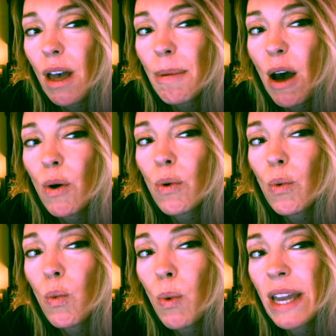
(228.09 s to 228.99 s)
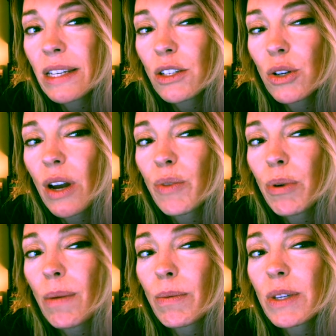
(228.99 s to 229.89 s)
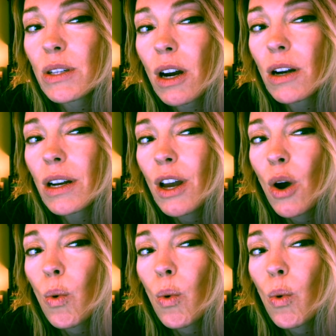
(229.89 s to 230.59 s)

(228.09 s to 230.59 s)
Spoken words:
about when did your health problems start,